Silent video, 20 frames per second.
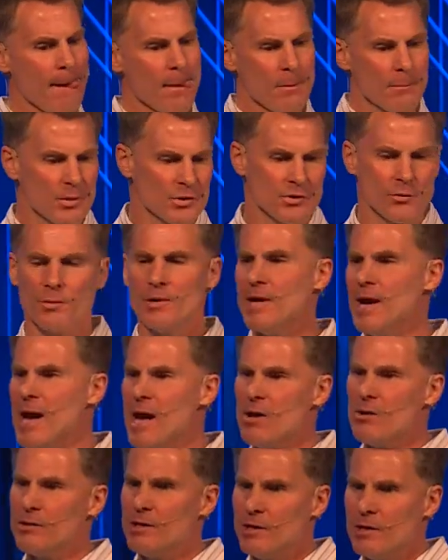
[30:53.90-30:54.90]
But the
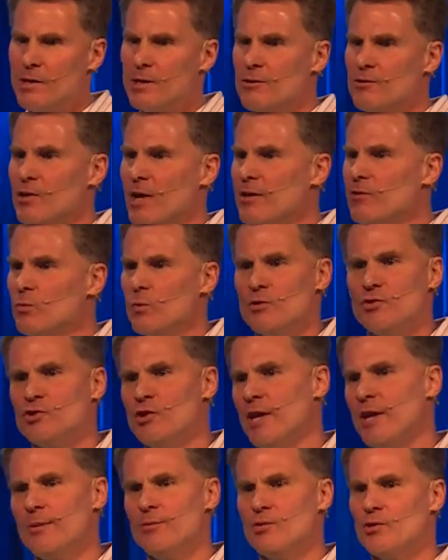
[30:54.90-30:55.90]
reality is, that's what
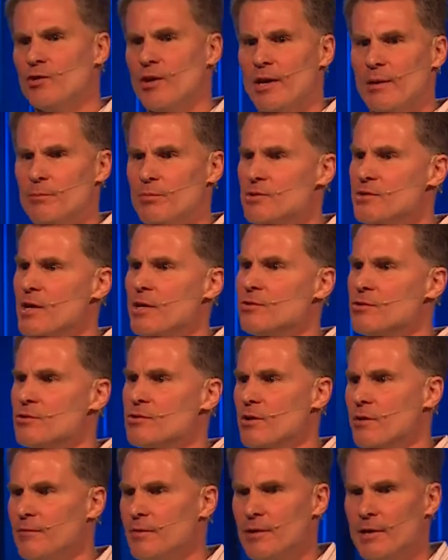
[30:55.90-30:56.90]
James is saying, protect
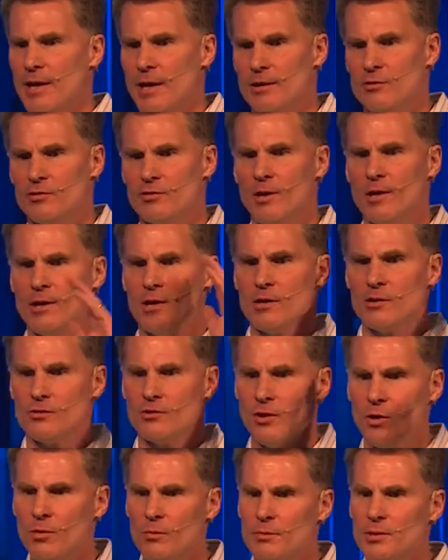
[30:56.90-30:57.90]
yourself against.
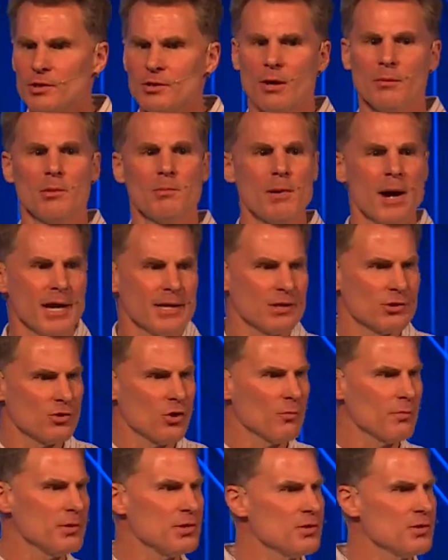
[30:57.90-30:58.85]
Don't be double-minded. Don't be